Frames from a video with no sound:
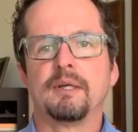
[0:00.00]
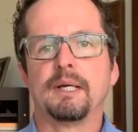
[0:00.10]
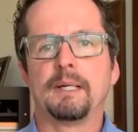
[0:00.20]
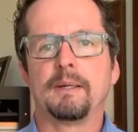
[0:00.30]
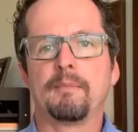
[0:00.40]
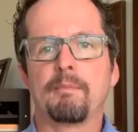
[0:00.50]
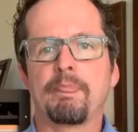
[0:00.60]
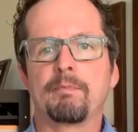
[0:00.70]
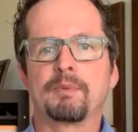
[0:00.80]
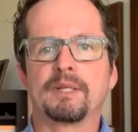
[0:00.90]

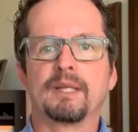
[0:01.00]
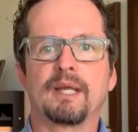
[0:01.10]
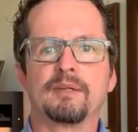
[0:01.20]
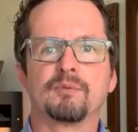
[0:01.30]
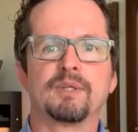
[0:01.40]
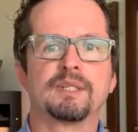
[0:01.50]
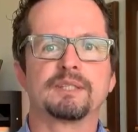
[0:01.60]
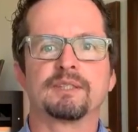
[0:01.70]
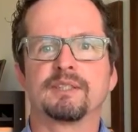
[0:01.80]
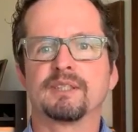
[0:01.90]
but then really
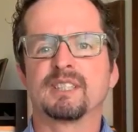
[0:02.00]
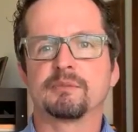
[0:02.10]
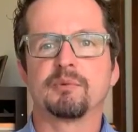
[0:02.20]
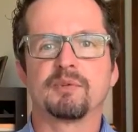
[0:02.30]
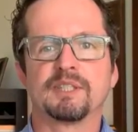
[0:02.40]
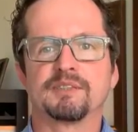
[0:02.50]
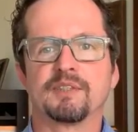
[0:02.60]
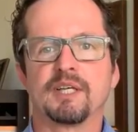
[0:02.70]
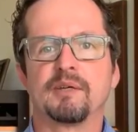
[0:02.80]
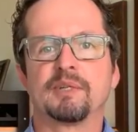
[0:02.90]
started exploring this
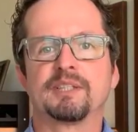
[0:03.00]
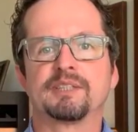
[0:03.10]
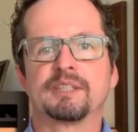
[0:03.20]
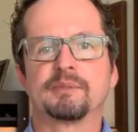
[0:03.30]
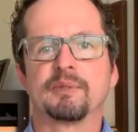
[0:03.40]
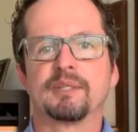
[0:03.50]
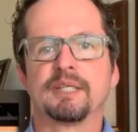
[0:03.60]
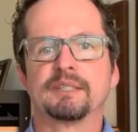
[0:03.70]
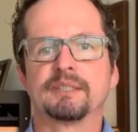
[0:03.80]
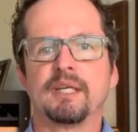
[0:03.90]
phenomenon she
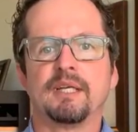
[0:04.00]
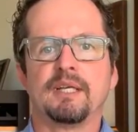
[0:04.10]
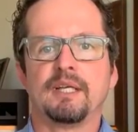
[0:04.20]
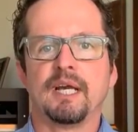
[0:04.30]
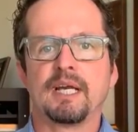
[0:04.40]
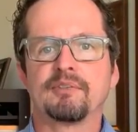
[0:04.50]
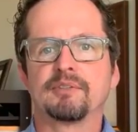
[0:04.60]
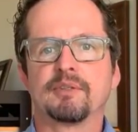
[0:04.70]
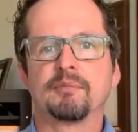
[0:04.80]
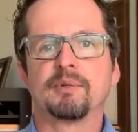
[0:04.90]
experienced, and
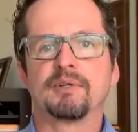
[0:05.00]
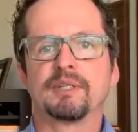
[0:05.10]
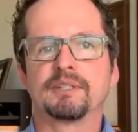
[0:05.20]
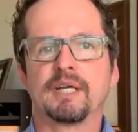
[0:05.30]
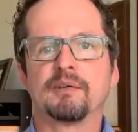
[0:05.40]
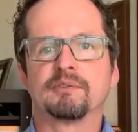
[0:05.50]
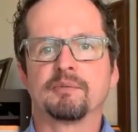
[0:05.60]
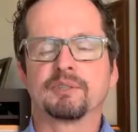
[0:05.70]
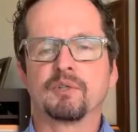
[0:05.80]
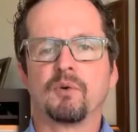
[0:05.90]
after a period of time
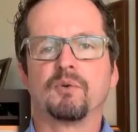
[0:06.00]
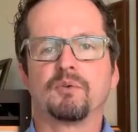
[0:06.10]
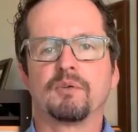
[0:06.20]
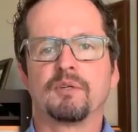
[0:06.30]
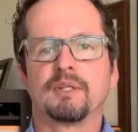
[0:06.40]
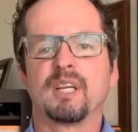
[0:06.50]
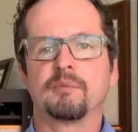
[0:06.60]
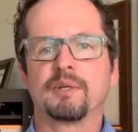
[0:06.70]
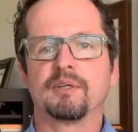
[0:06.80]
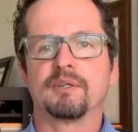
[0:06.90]
developed this whole
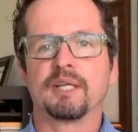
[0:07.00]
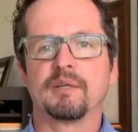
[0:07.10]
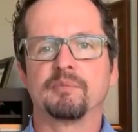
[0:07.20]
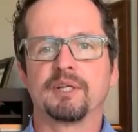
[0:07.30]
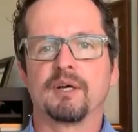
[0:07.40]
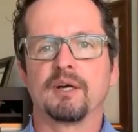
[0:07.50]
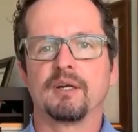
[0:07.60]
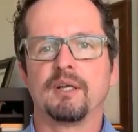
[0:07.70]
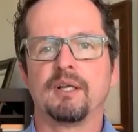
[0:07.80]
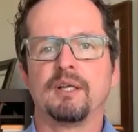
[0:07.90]
therapy called EMDR.
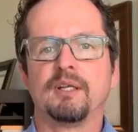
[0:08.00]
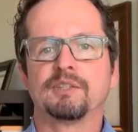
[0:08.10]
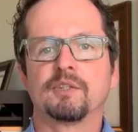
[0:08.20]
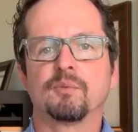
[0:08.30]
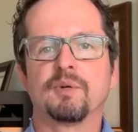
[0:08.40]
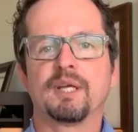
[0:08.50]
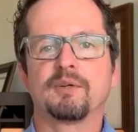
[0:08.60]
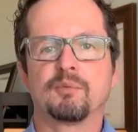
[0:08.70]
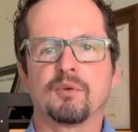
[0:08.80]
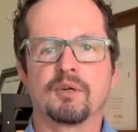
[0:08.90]
So the way
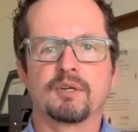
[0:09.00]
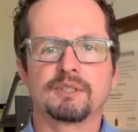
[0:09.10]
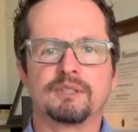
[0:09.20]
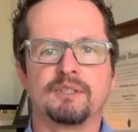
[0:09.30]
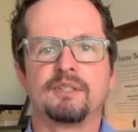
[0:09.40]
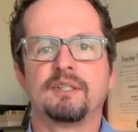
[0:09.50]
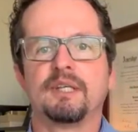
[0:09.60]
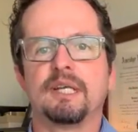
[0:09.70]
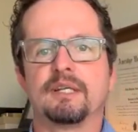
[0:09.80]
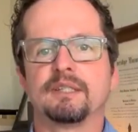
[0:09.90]
it works
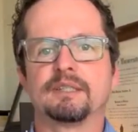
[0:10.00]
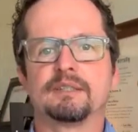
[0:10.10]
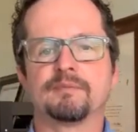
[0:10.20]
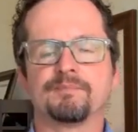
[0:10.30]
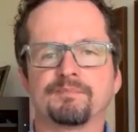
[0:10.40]
is,